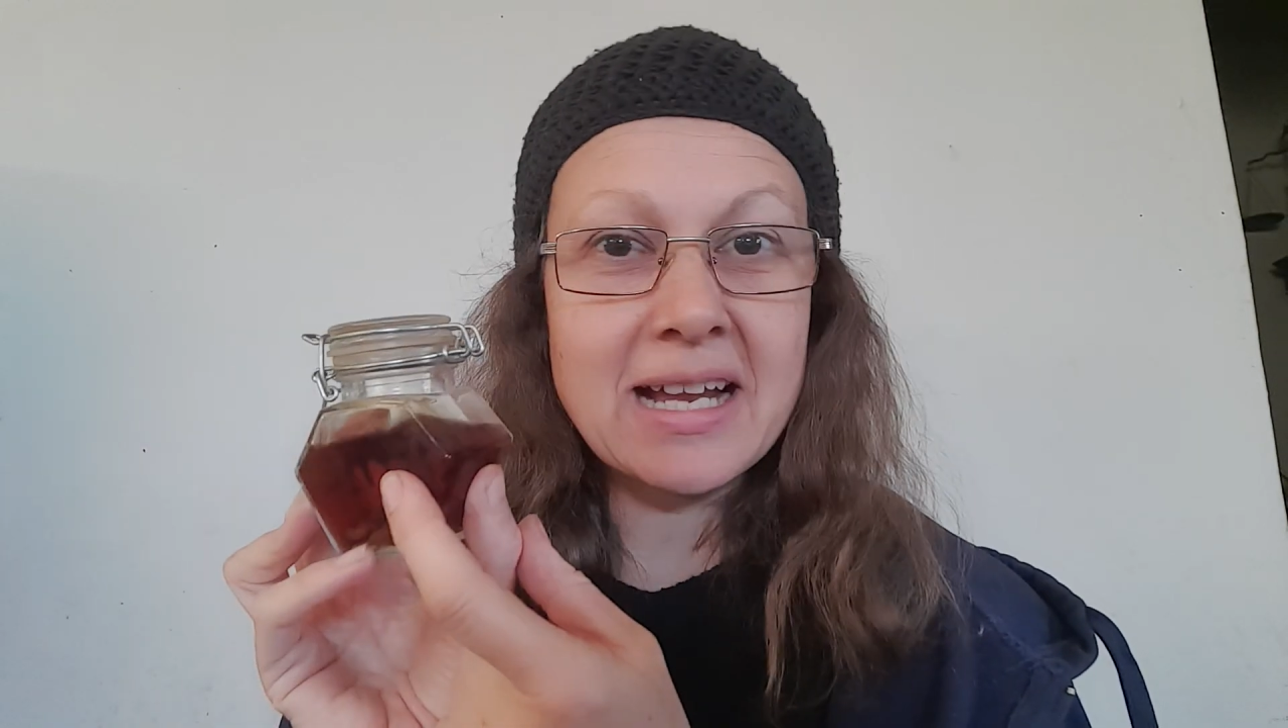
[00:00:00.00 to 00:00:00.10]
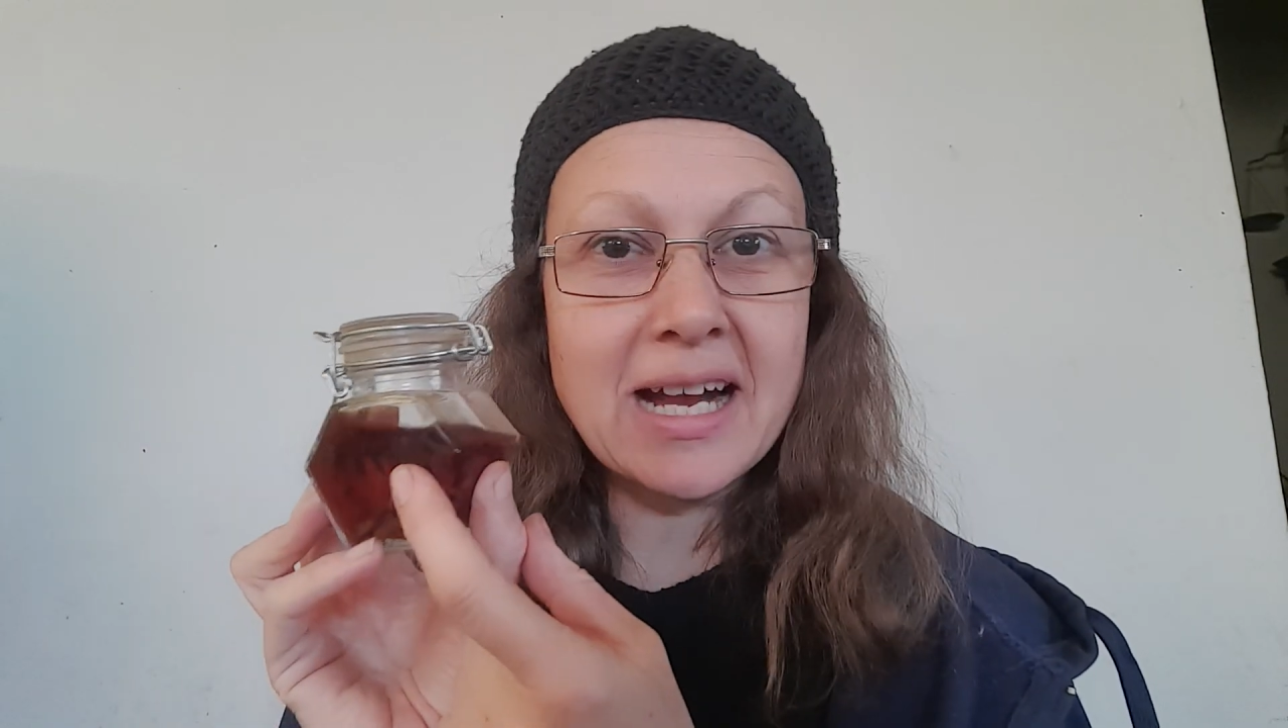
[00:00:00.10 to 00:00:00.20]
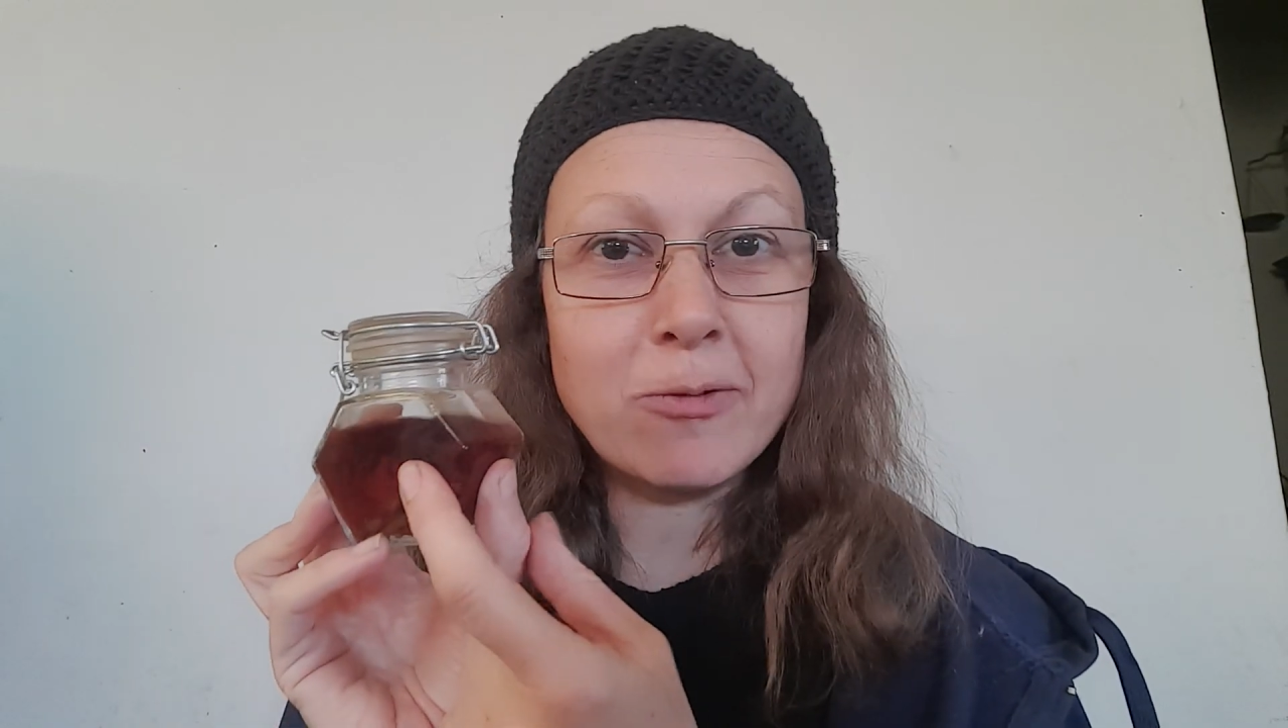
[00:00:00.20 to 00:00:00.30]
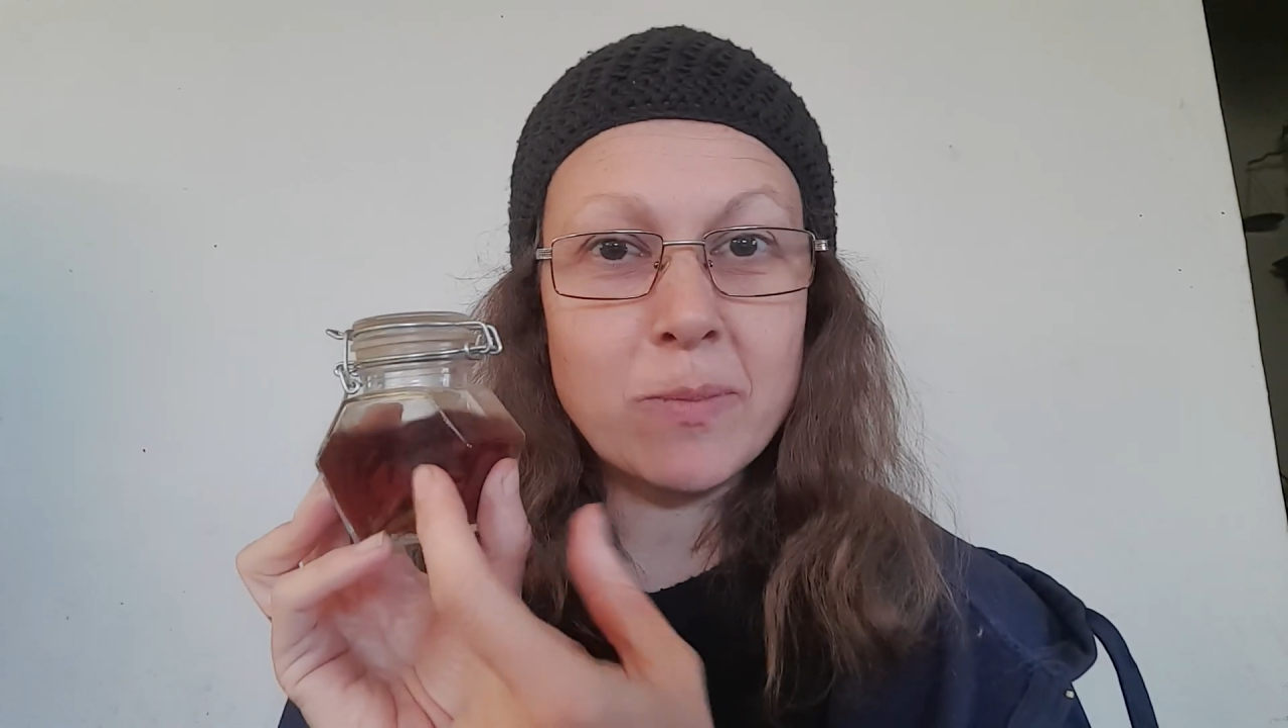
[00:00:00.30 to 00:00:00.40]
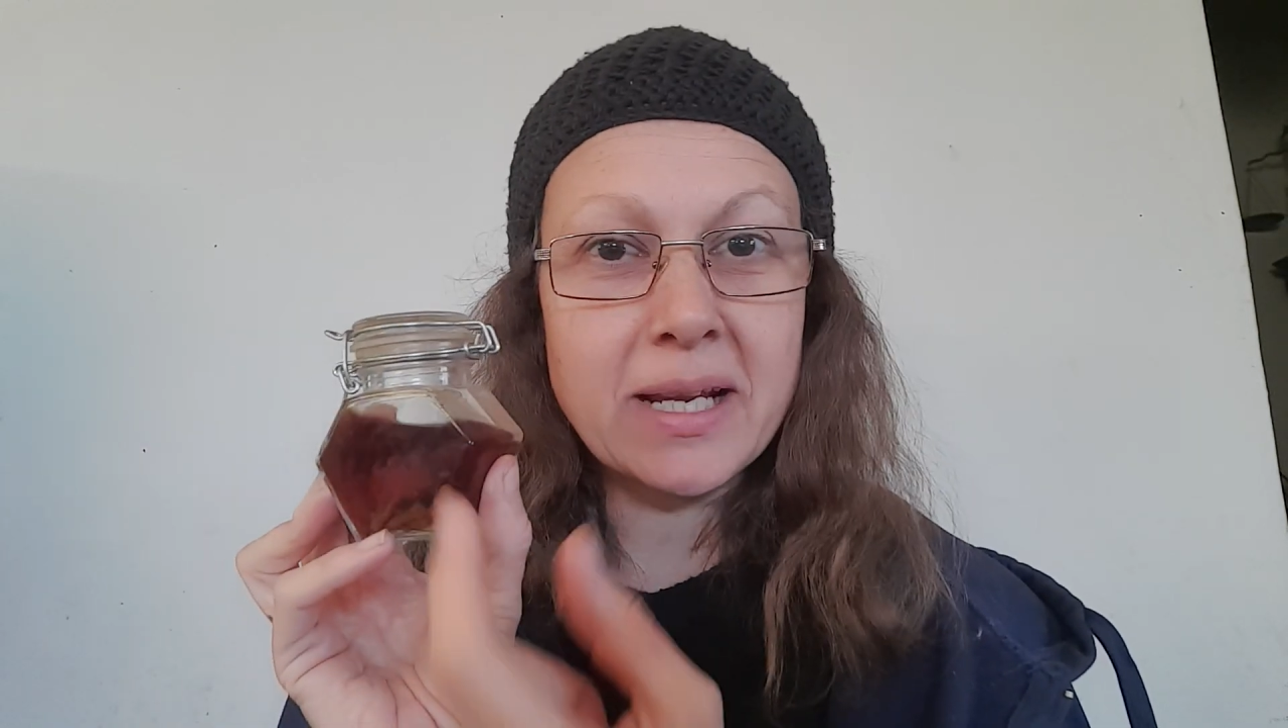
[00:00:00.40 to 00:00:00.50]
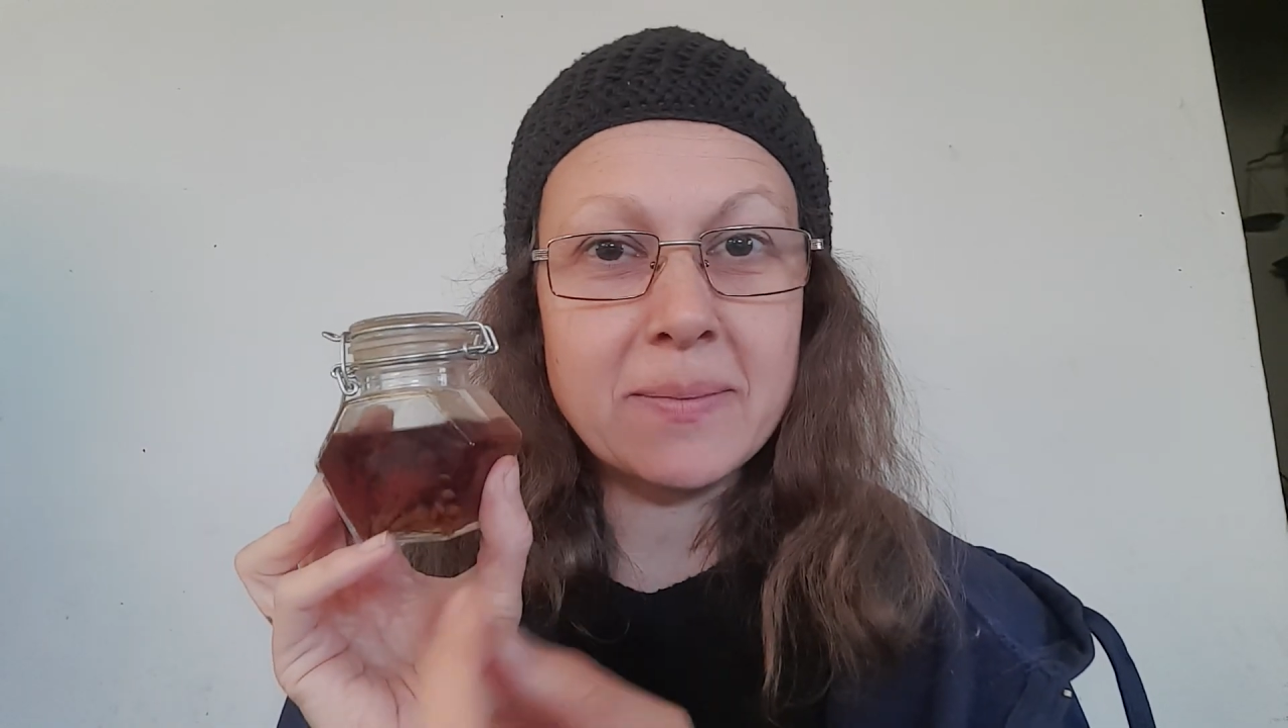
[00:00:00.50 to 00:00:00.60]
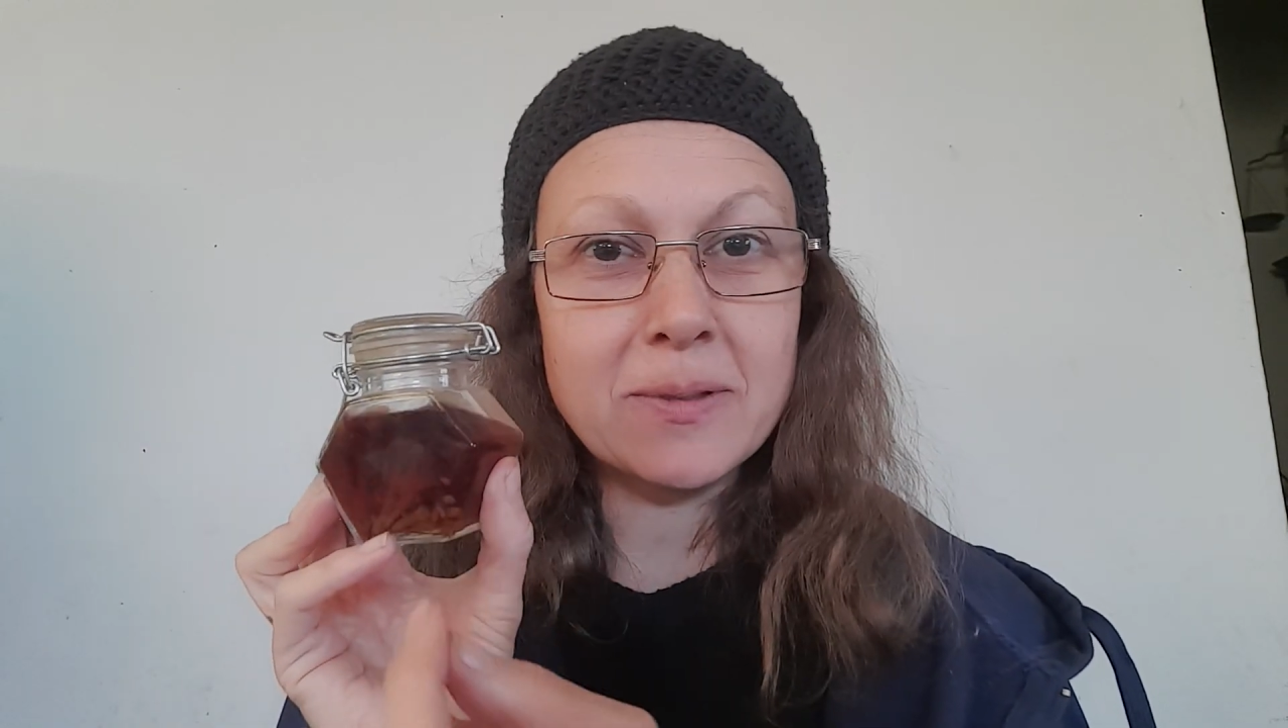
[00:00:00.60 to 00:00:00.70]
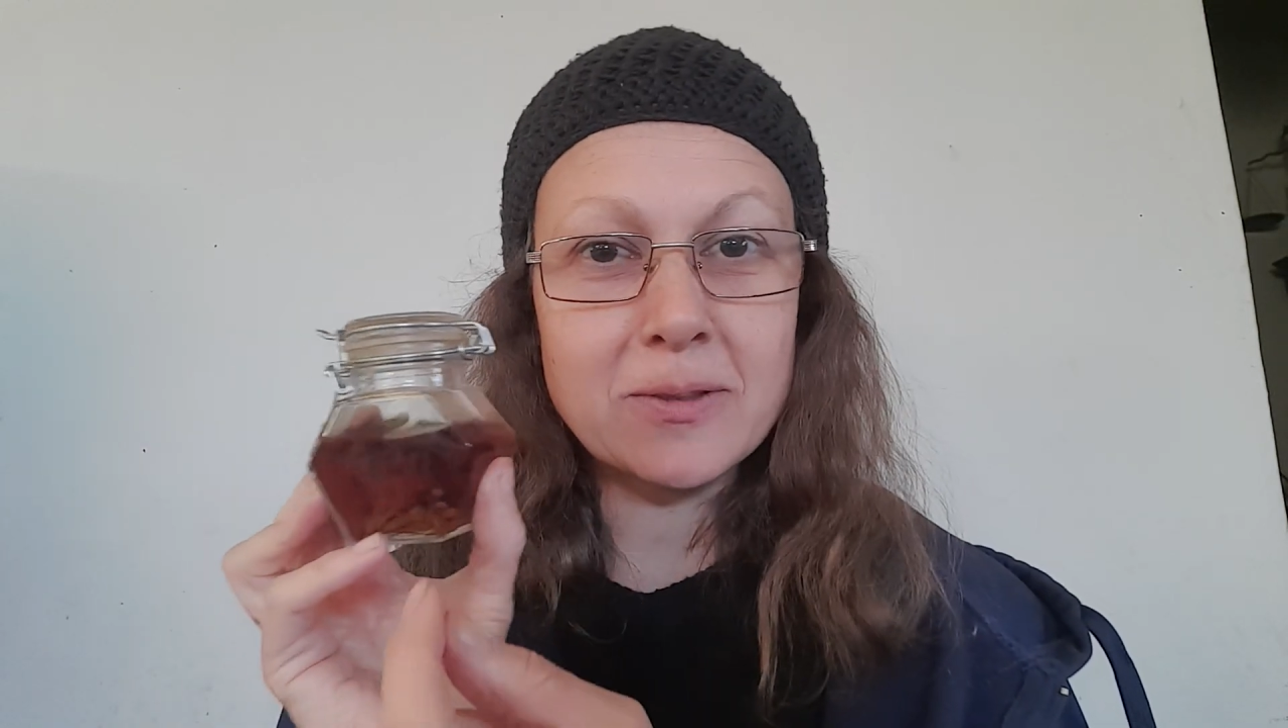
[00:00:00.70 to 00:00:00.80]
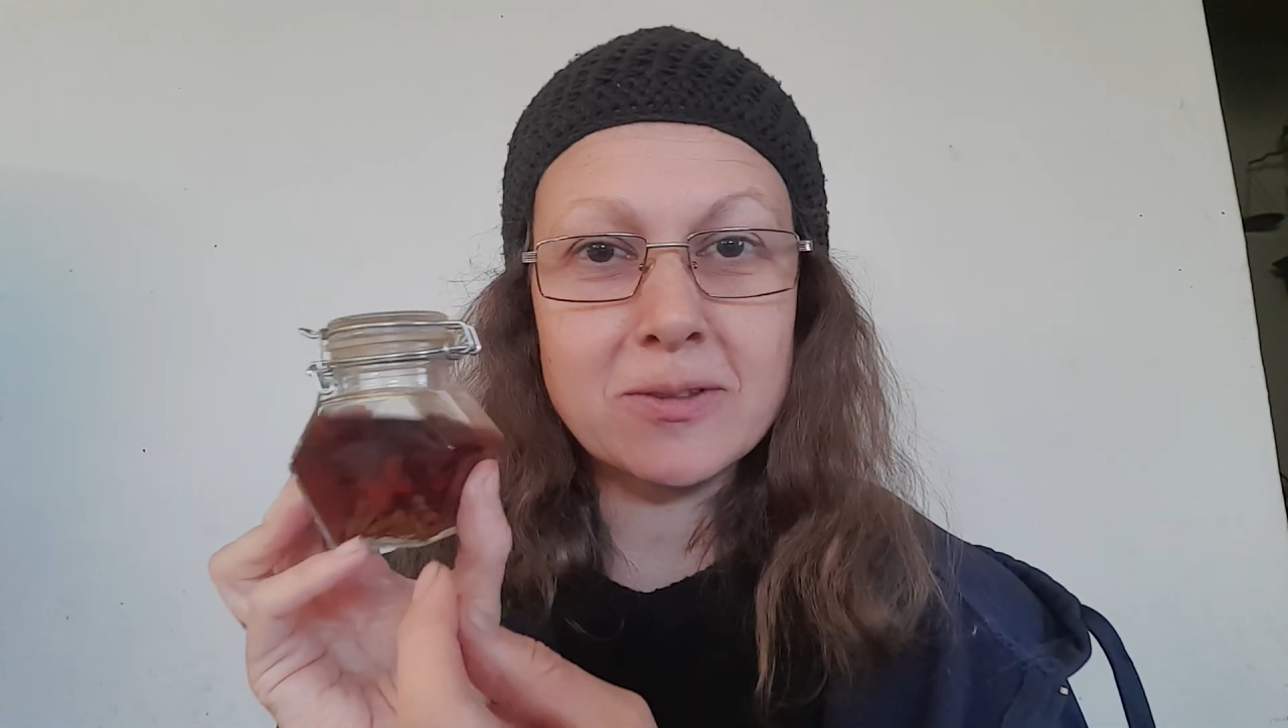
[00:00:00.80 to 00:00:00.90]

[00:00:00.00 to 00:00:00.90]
I will be able